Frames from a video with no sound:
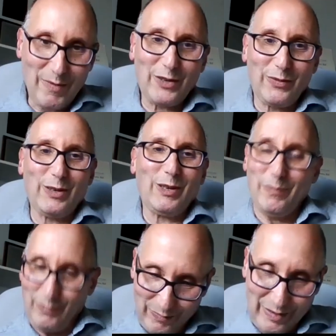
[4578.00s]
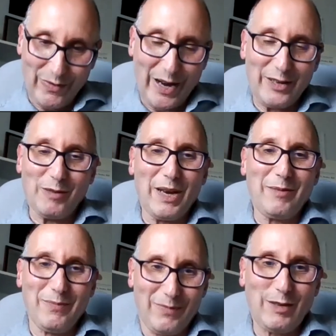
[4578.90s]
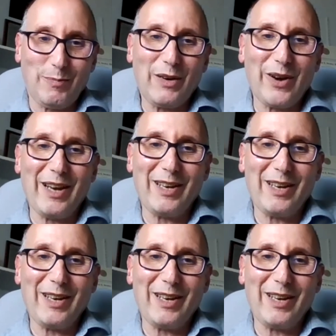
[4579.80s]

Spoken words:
much for inviting me. It's been great.